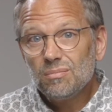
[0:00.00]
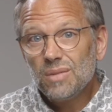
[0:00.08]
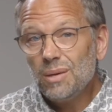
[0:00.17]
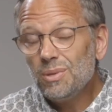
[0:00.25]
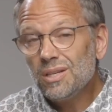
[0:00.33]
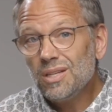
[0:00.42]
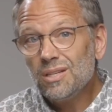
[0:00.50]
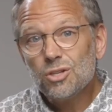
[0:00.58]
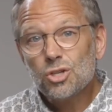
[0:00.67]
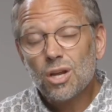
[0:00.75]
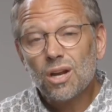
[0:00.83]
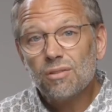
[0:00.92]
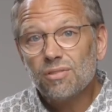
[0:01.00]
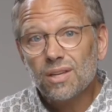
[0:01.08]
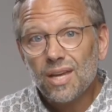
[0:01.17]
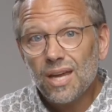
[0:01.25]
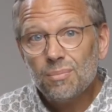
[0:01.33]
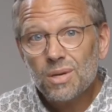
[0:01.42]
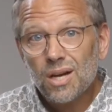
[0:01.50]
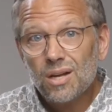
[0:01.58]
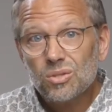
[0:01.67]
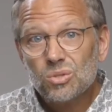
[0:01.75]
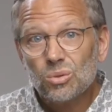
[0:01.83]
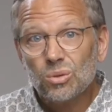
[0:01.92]
Maybe you need to shut off the game
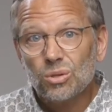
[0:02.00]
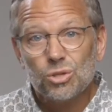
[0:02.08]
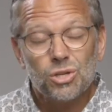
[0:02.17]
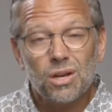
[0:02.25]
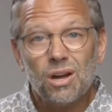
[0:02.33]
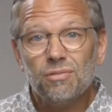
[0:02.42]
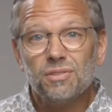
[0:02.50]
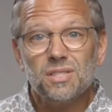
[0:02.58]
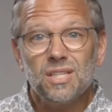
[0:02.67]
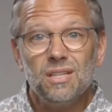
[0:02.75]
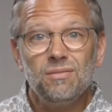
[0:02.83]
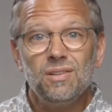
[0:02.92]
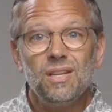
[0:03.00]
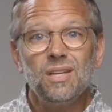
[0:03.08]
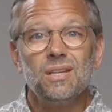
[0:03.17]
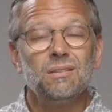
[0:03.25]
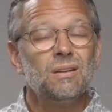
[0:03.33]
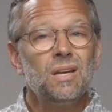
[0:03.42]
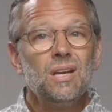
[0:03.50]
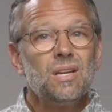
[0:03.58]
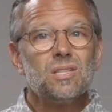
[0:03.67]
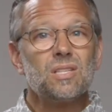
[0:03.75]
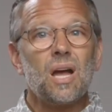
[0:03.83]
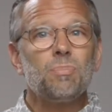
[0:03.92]
console or shut off the TV and
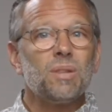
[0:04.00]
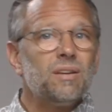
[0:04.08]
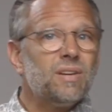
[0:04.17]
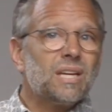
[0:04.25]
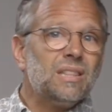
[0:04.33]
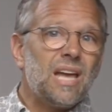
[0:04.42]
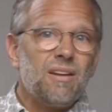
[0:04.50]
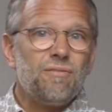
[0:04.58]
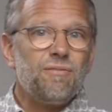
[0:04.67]
stop living in that